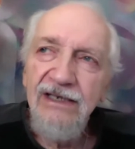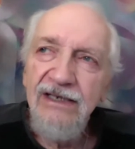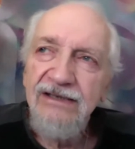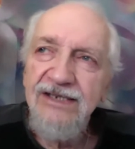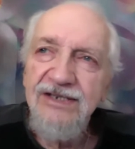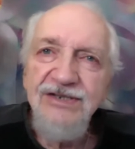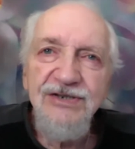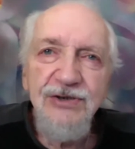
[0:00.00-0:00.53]

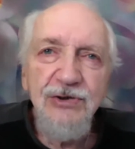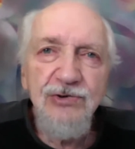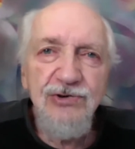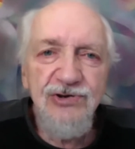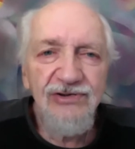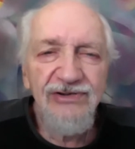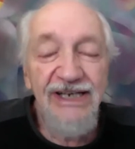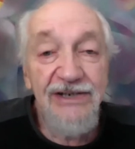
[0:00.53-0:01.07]
there's
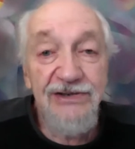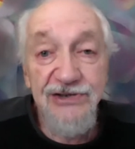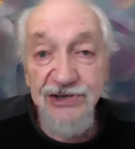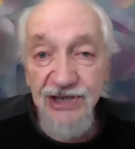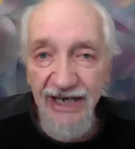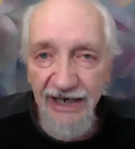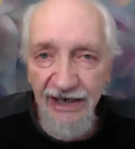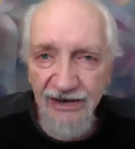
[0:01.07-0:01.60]
usually a
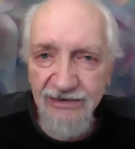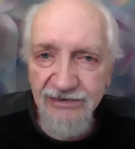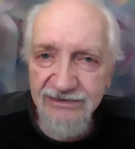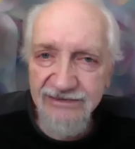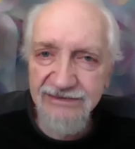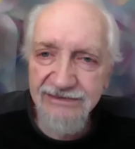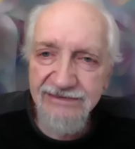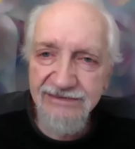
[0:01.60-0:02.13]
chair
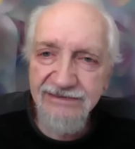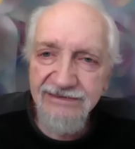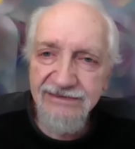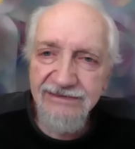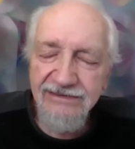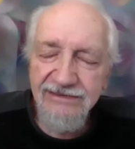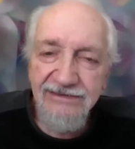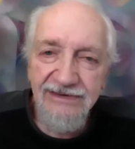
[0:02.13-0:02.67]

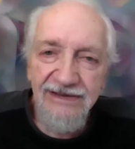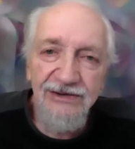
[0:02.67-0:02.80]
in